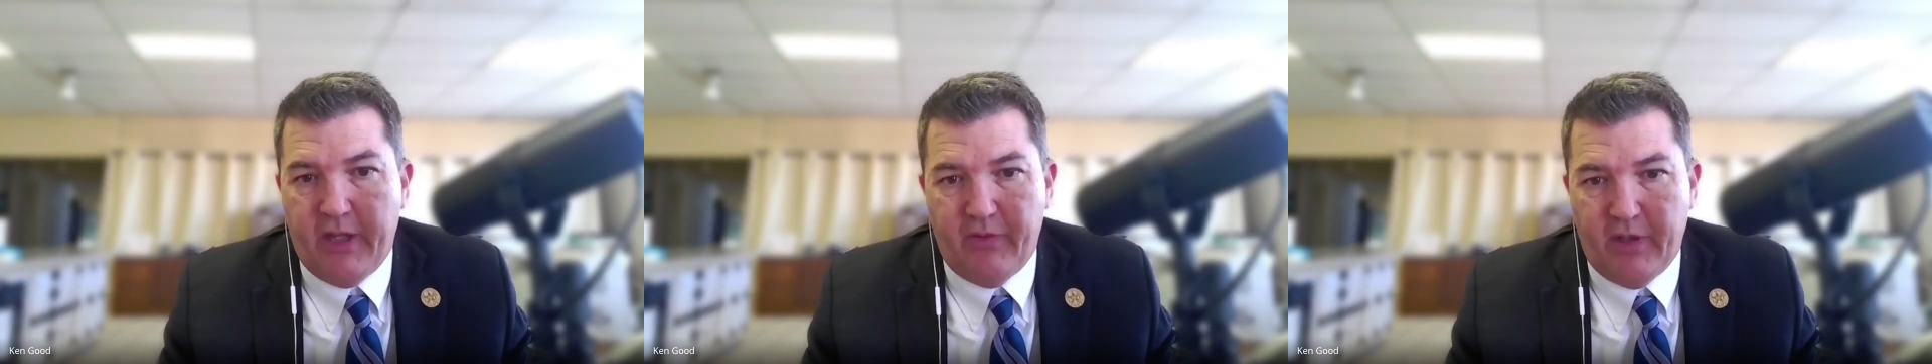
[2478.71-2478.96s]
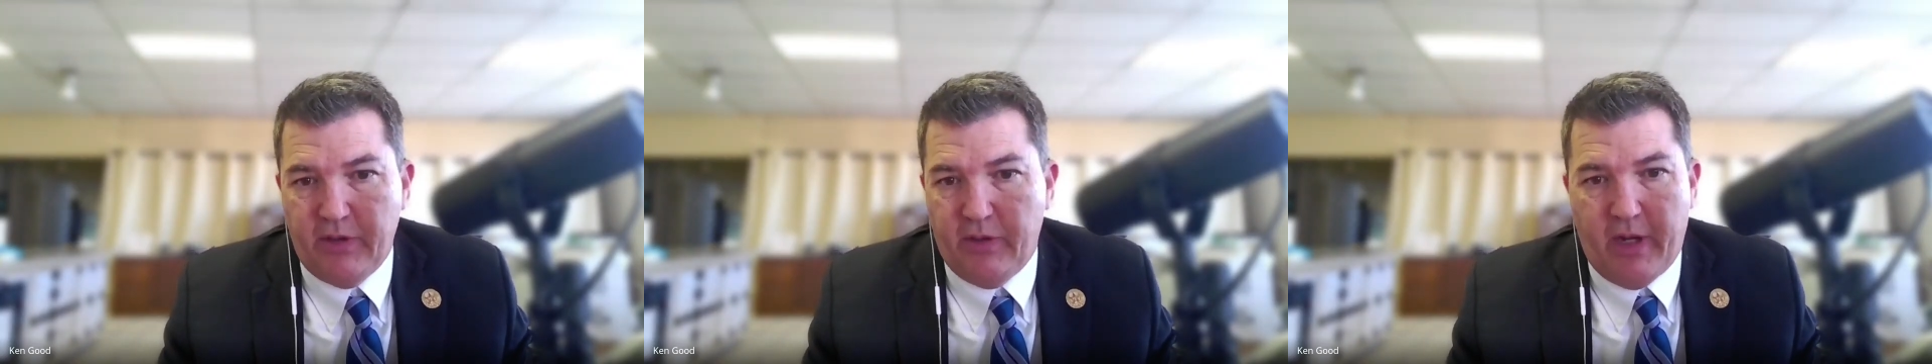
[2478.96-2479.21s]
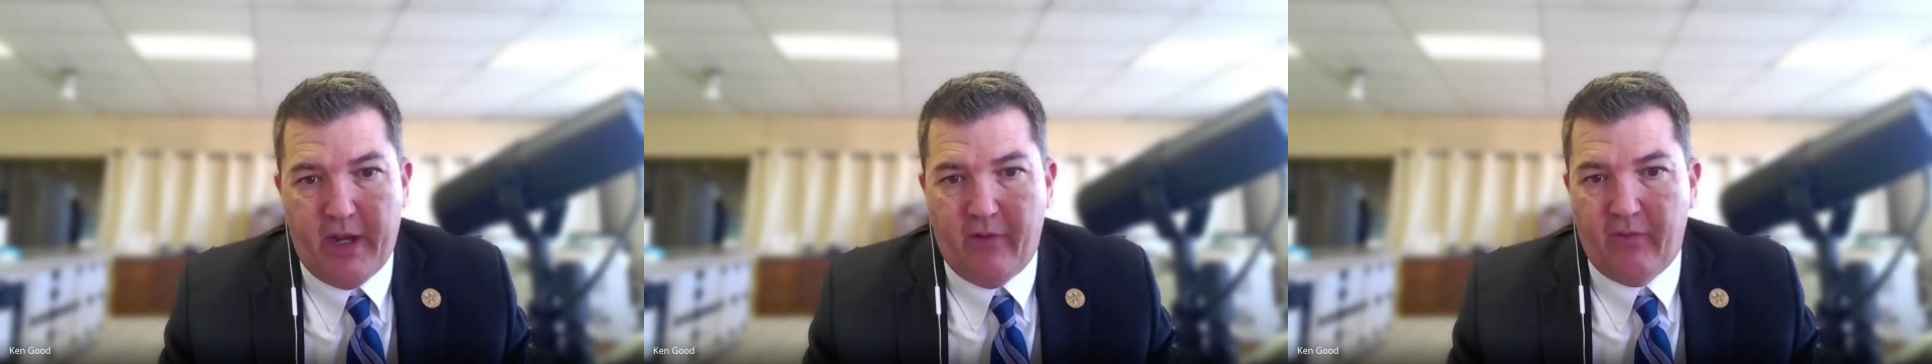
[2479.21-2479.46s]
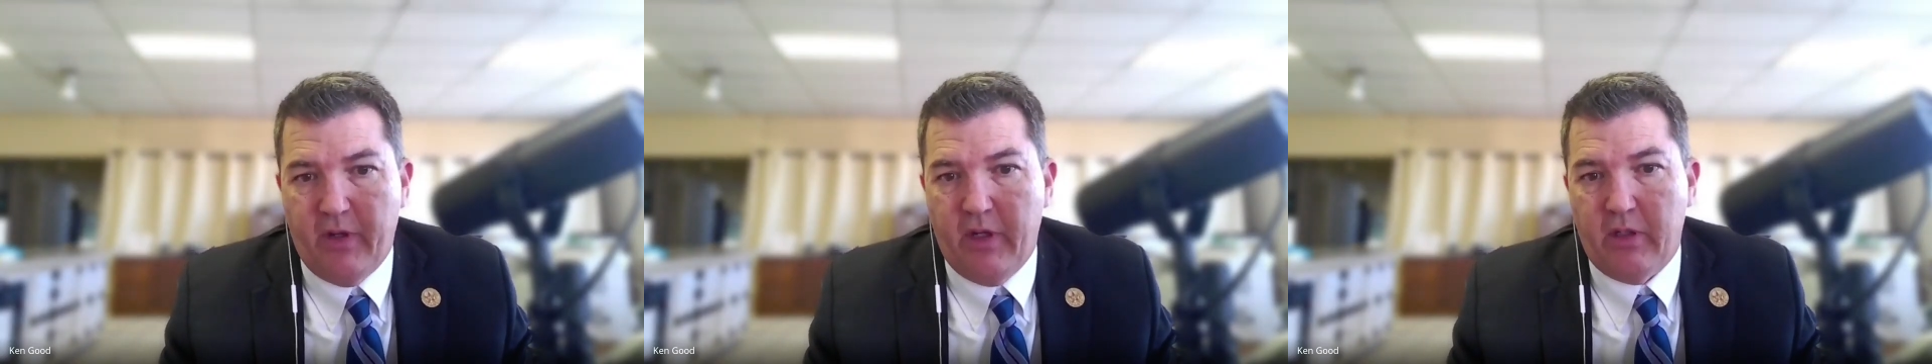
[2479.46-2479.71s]
and then you
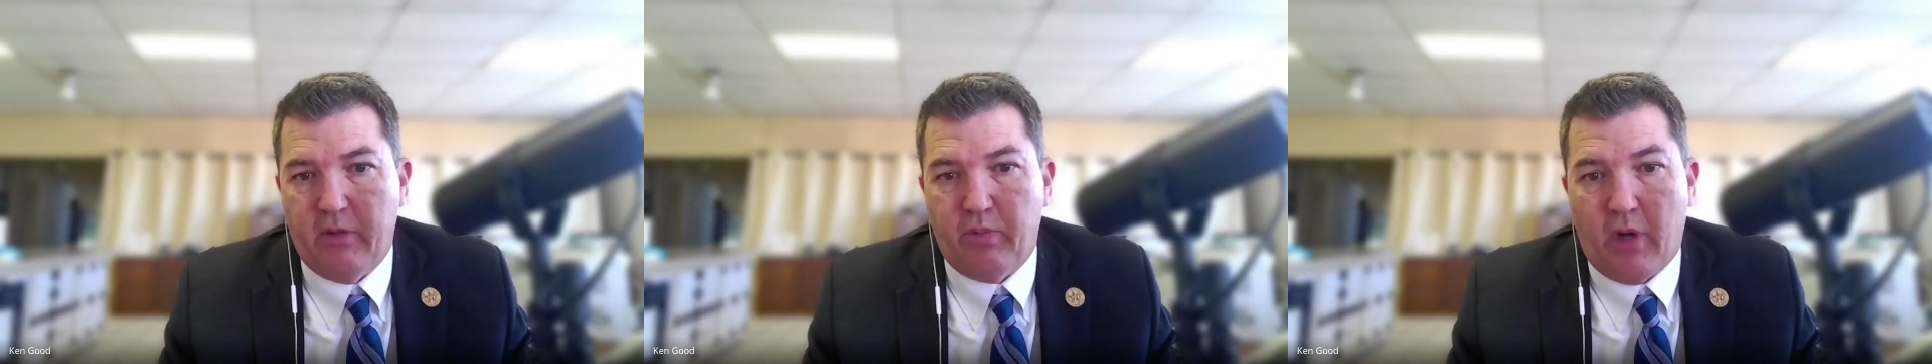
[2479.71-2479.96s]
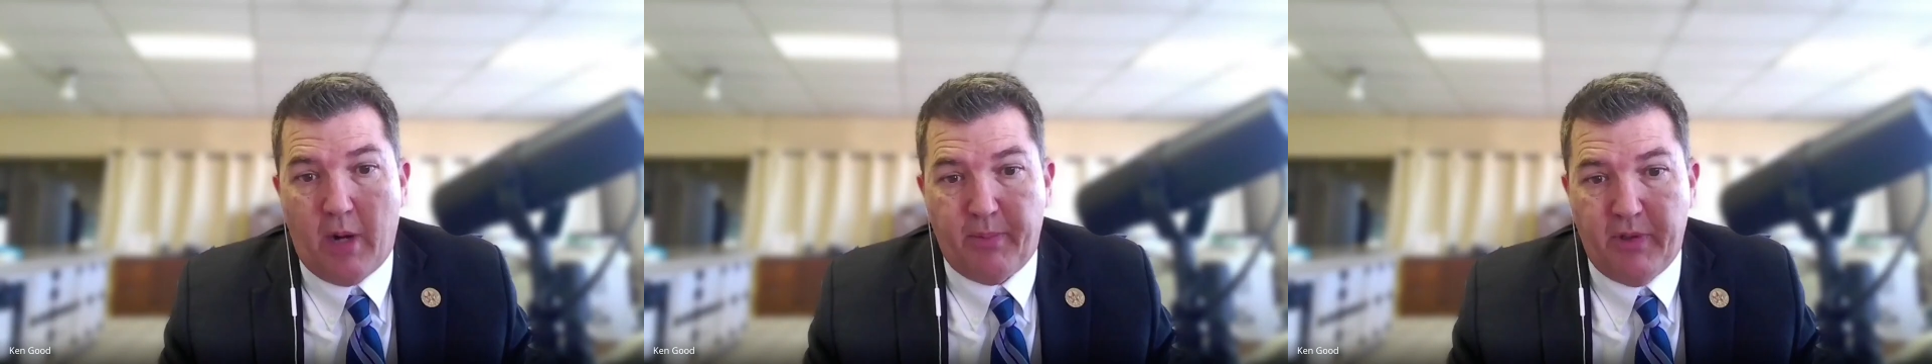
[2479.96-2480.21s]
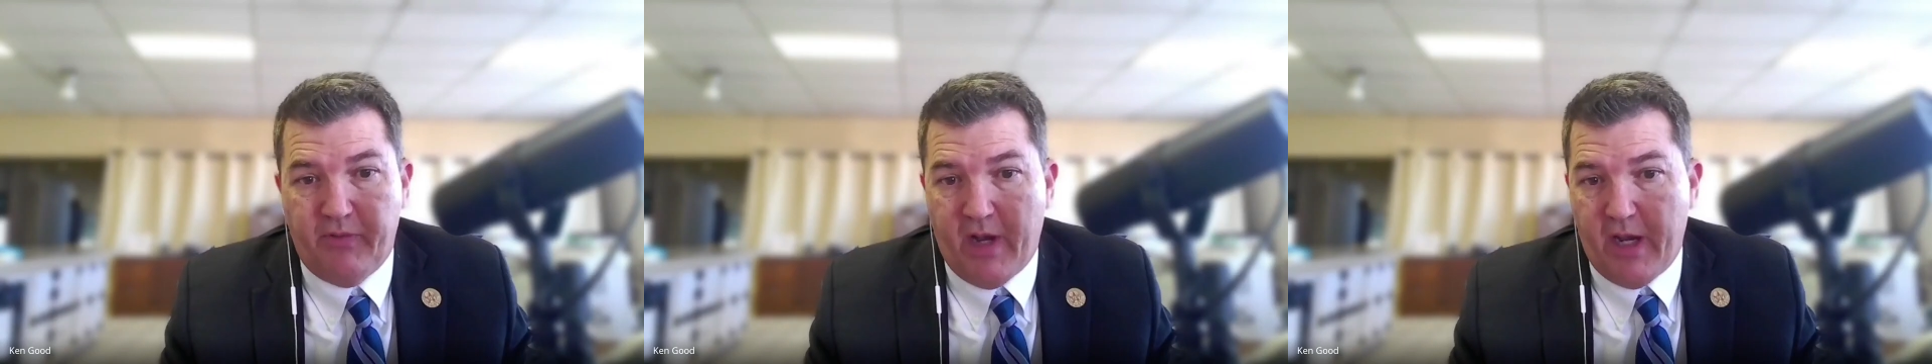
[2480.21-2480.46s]
have property